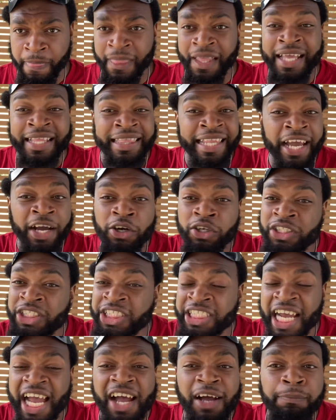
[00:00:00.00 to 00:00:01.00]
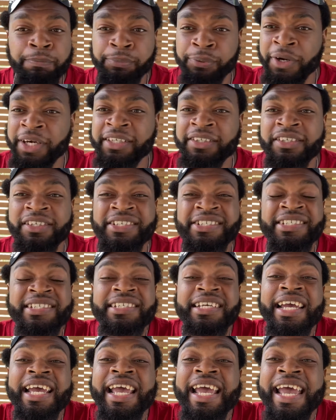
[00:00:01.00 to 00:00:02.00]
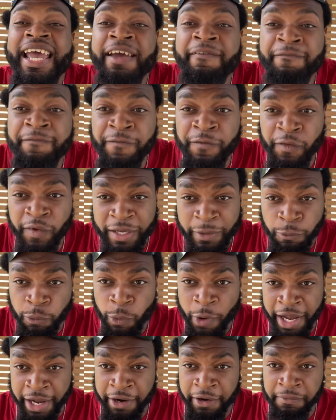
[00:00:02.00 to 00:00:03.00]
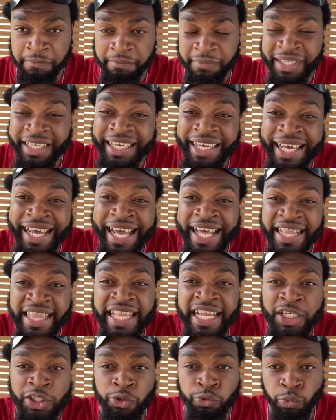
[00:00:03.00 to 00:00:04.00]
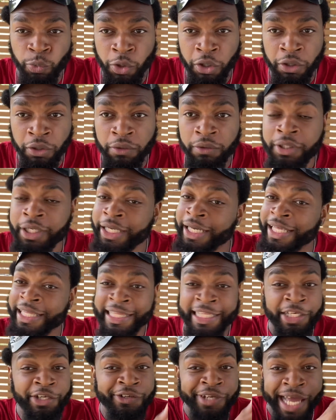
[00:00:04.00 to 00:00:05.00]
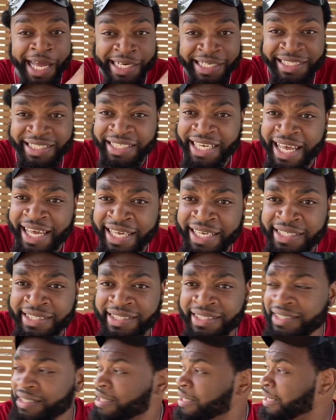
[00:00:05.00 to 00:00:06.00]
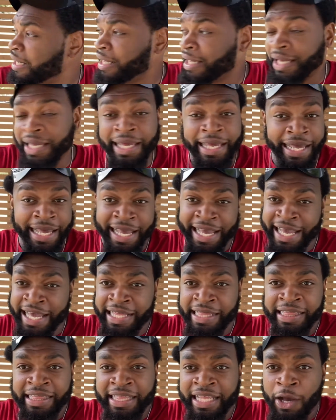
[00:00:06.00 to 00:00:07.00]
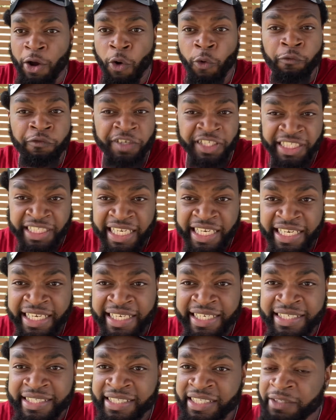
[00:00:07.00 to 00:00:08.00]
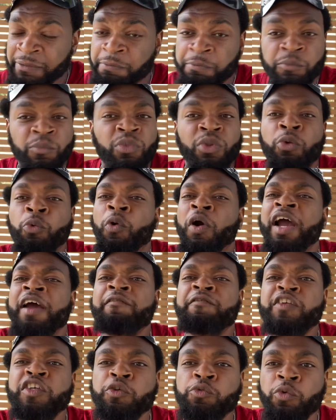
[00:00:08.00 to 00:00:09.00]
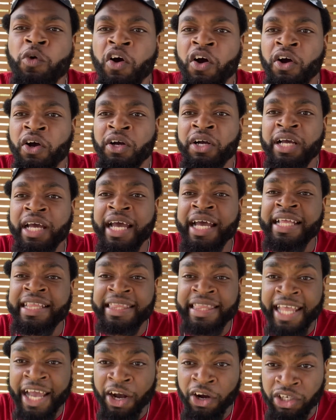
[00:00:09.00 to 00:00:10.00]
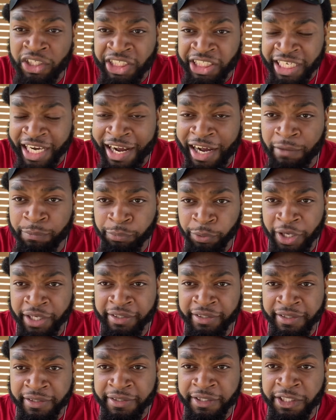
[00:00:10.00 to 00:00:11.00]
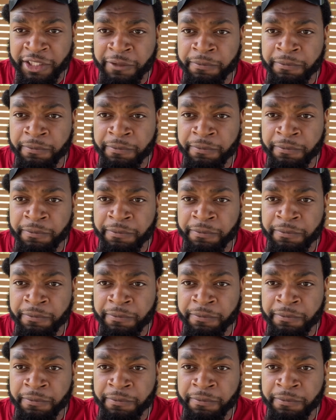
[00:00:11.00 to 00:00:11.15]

There are child predators everywhere in this world. United States and overseas, wherever you are, there are child predators.